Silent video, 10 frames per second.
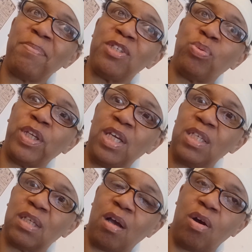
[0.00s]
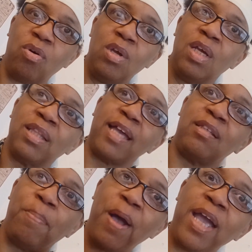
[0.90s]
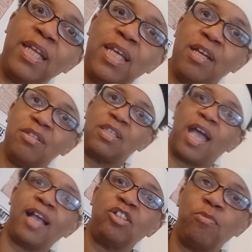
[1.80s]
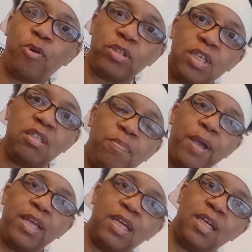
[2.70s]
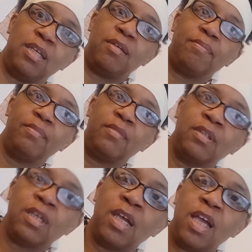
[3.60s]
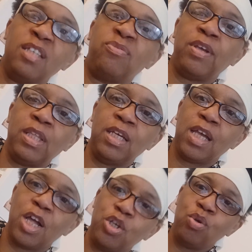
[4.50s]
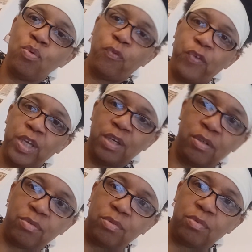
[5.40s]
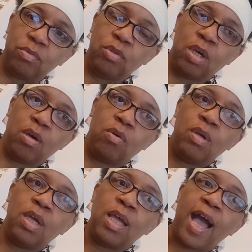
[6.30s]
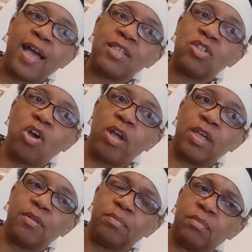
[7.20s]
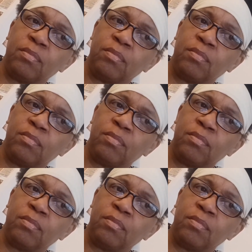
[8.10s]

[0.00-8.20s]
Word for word: maybe 20 years ago like the pioneers that actually participated in it it's really a new field you know i started